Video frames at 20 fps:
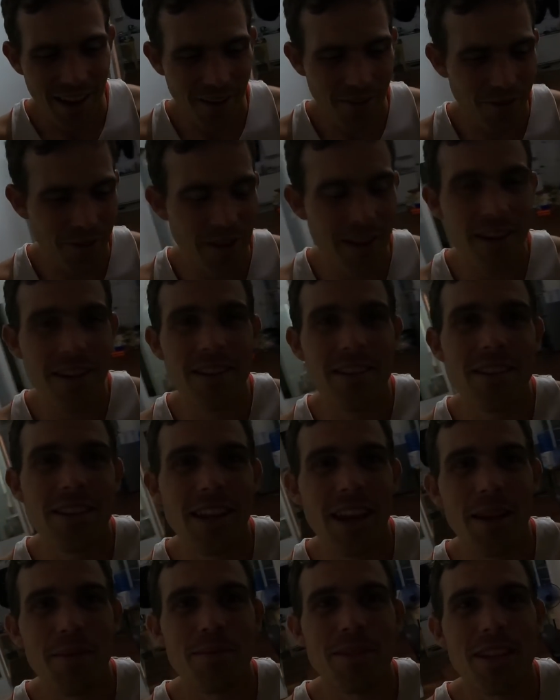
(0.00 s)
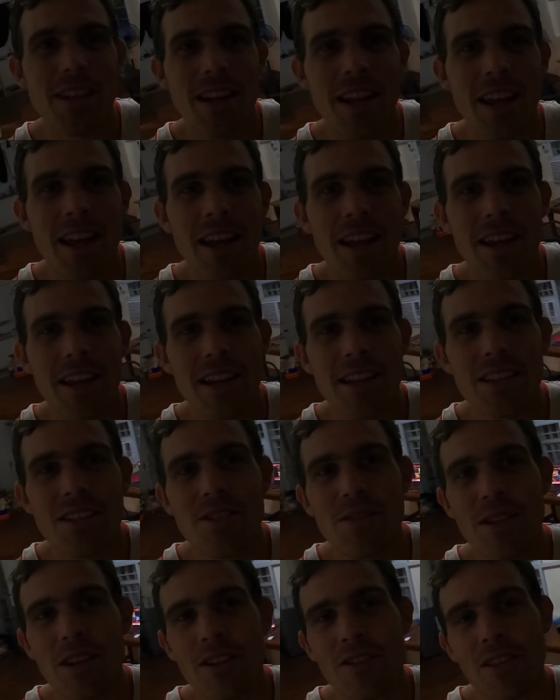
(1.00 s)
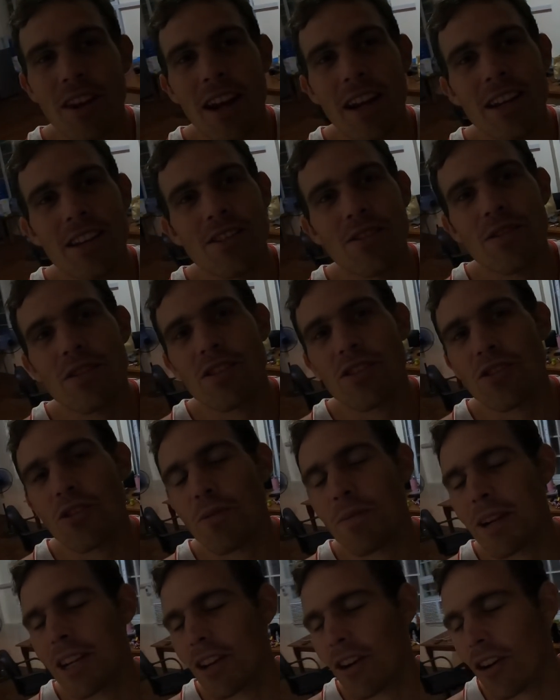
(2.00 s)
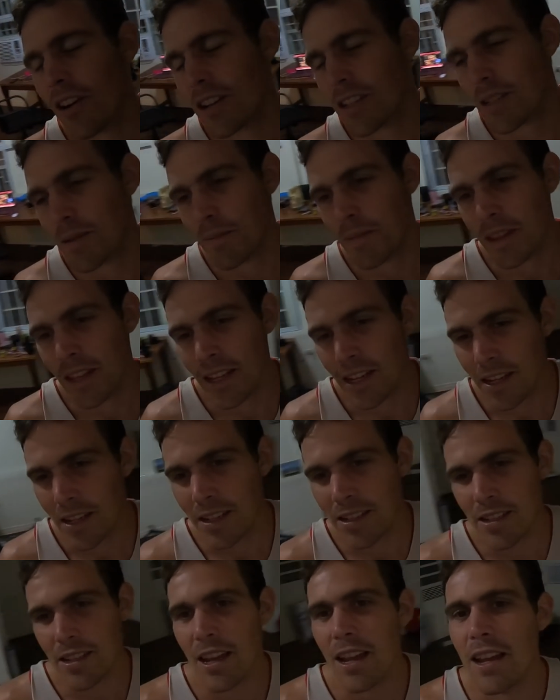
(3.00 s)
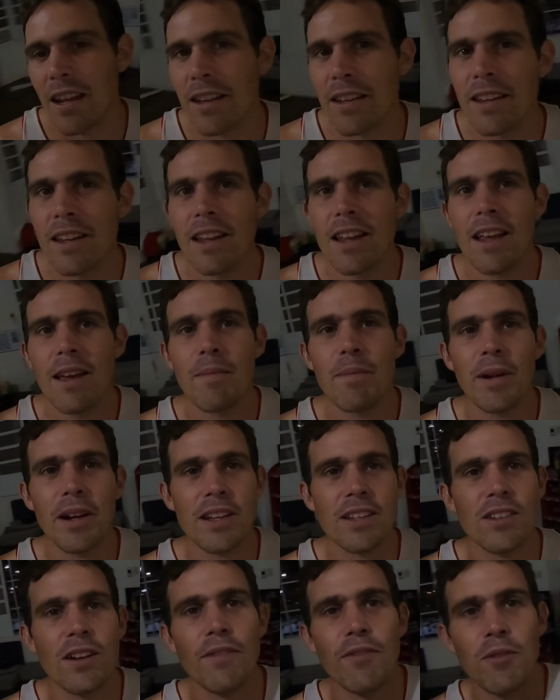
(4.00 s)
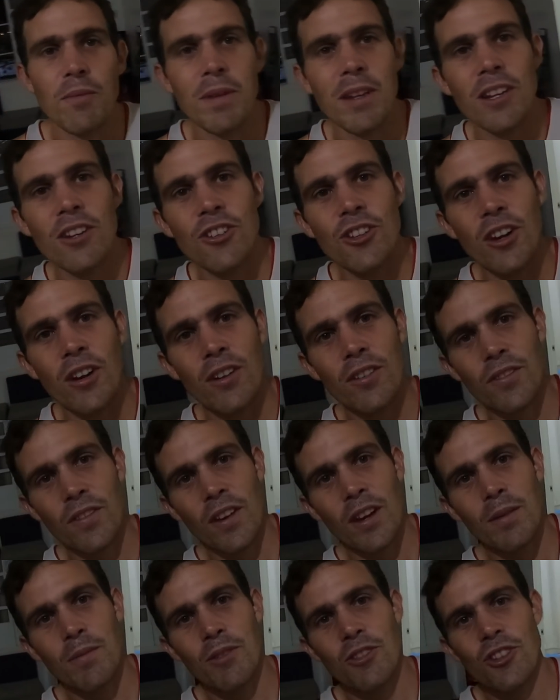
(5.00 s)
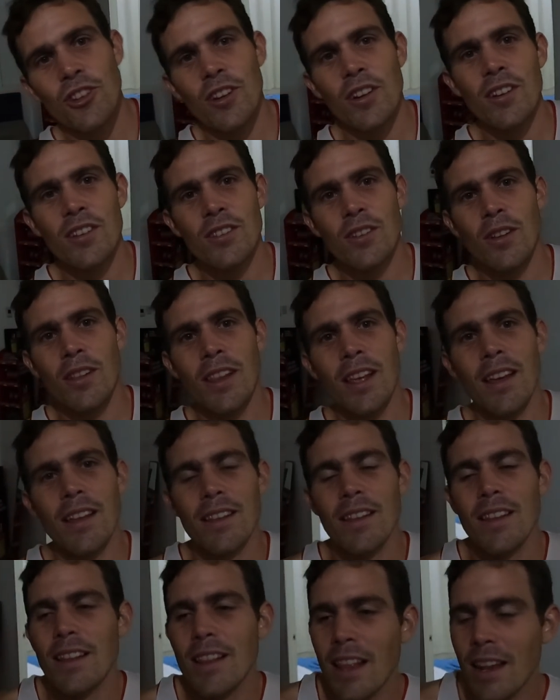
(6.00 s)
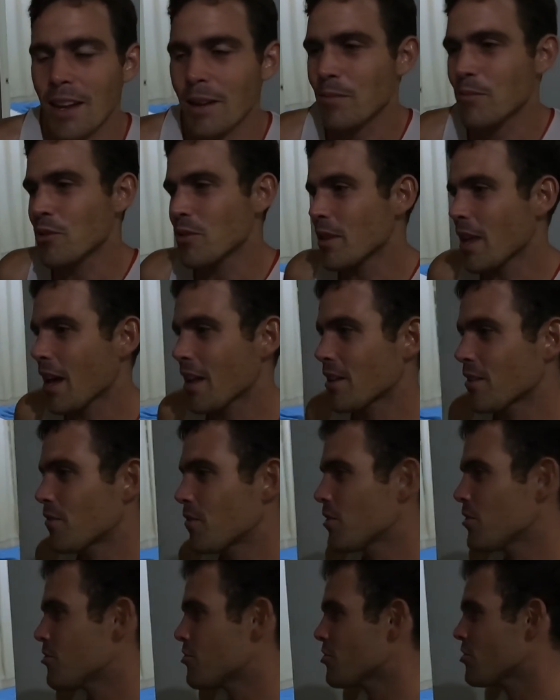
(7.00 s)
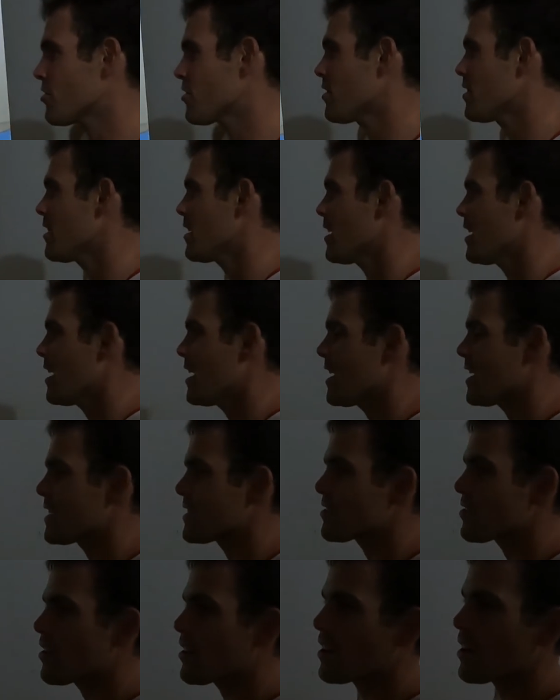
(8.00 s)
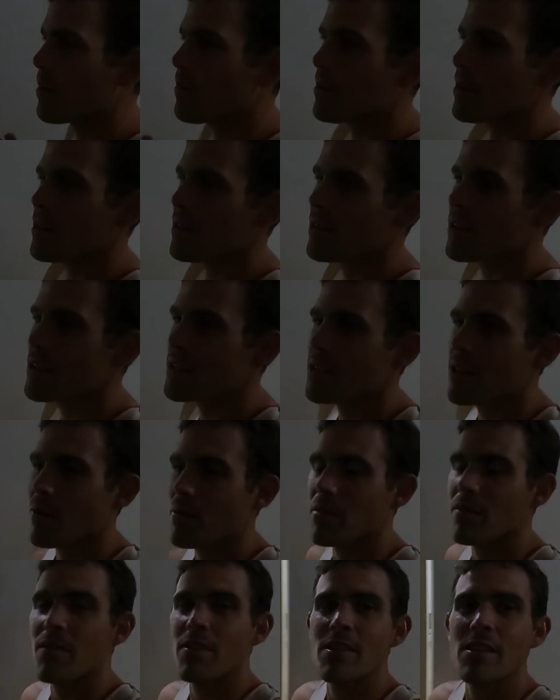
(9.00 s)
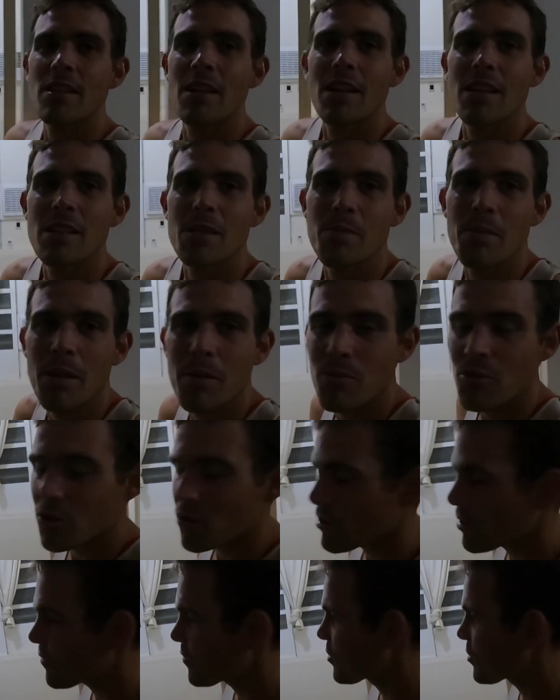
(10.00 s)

Finn came today, he's doing great, he's doing so many awesome things, but it's not for me to share, it's for him to share, so I'll let him do that in the future. He's not coming this time to visit us, but I'm sure in the